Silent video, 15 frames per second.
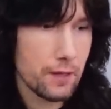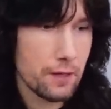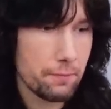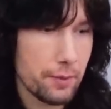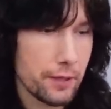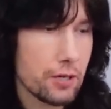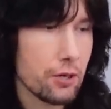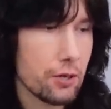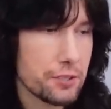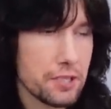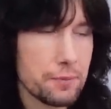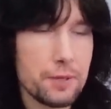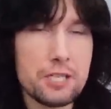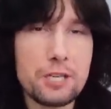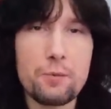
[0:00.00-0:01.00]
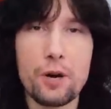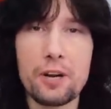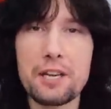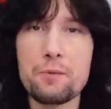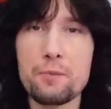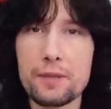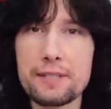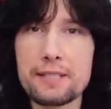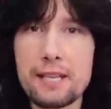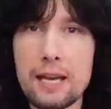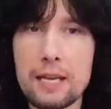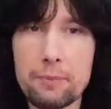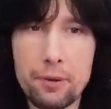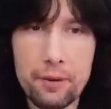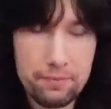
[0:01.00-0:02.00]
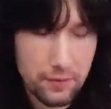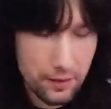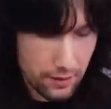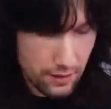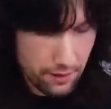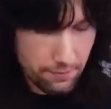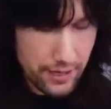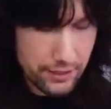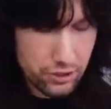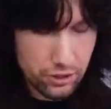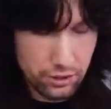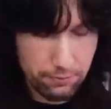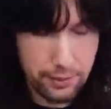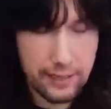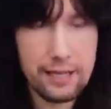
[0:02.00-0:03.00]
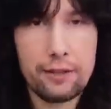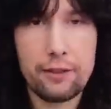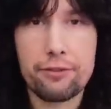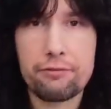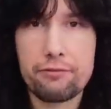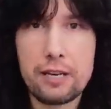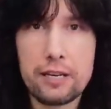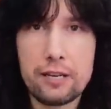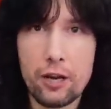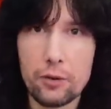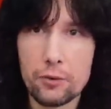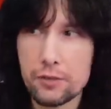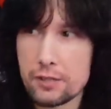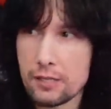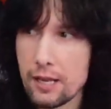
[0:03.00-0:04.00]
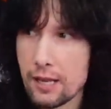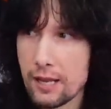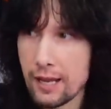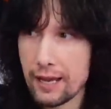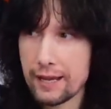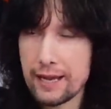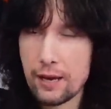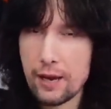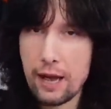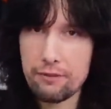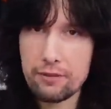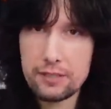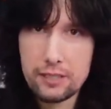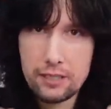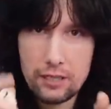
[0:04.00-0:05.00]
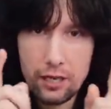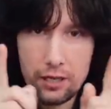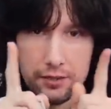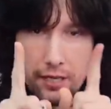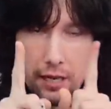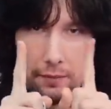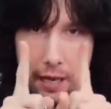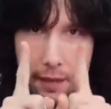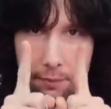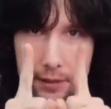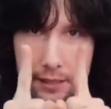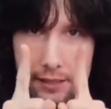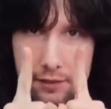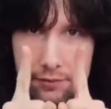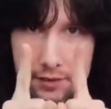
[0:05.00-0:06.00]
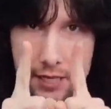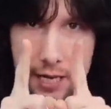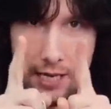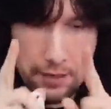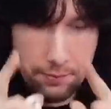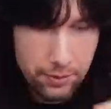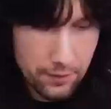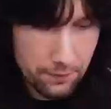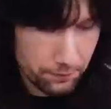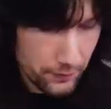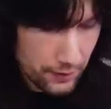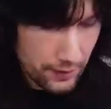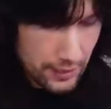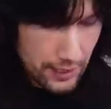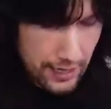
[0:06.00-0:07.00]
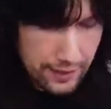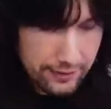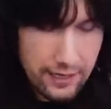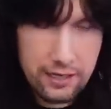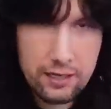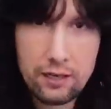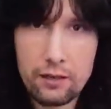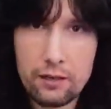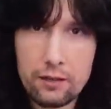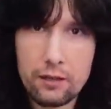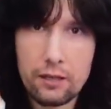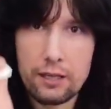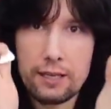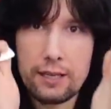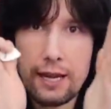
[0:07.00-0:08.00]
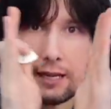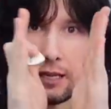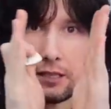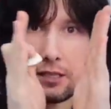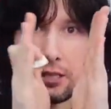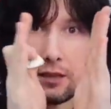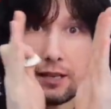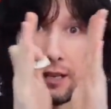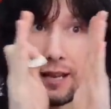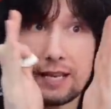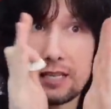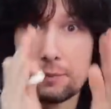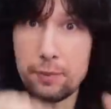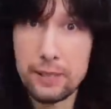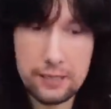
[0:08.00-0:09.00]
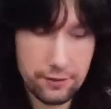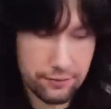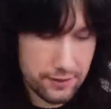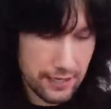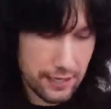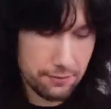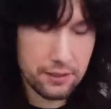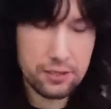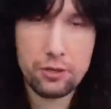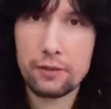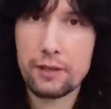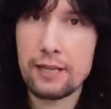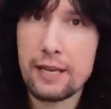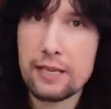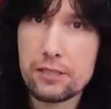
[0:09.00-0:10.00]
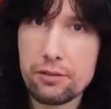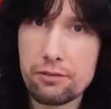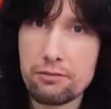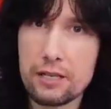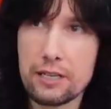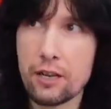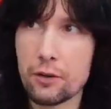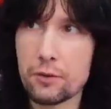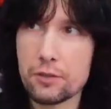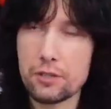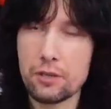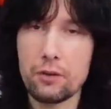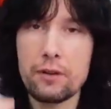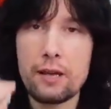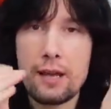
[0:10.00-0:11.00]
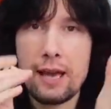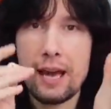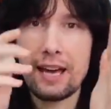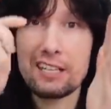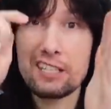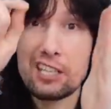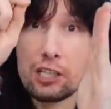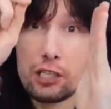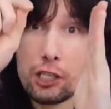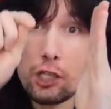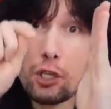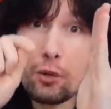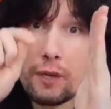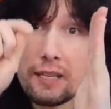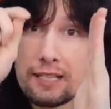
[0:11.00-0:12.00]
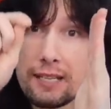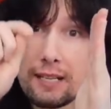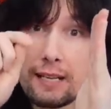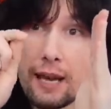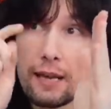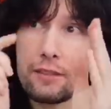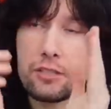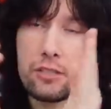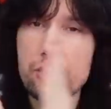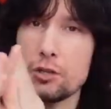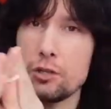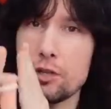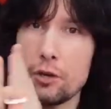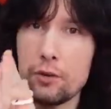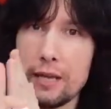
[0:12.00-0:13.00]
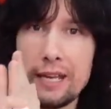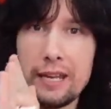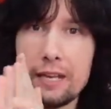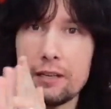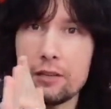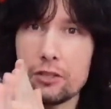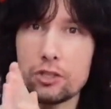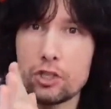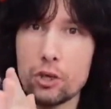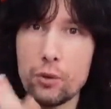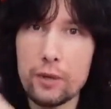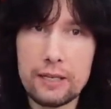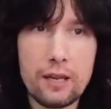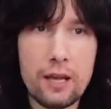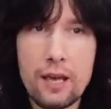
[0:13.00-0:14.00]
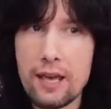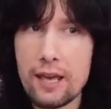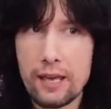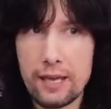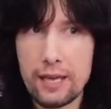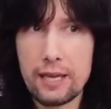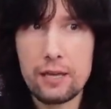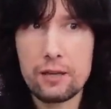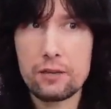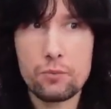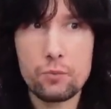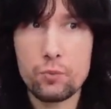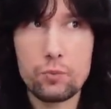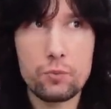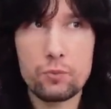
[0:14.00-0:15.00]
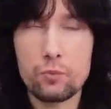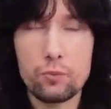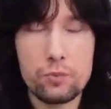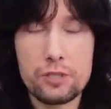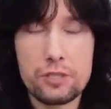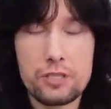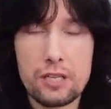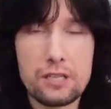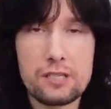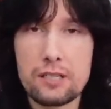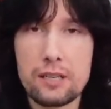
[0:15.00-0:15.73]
because, especially working with tape, imagine playing three notes and now having to cut up that piece of tape and then get it to the next piece of tape that's got the next three notes on and glue it together so you don't hear the join. It was just